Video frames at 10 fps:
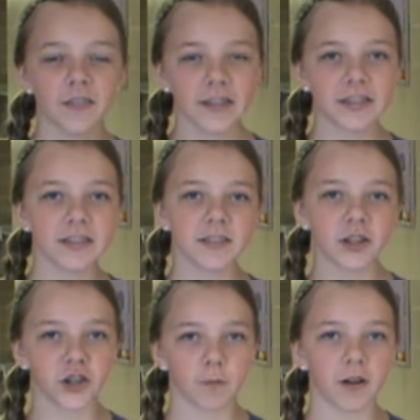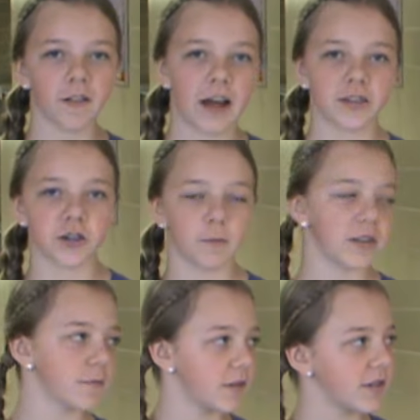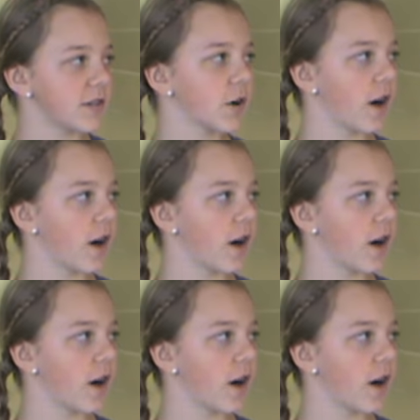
This is the German classroom. It's Mrs.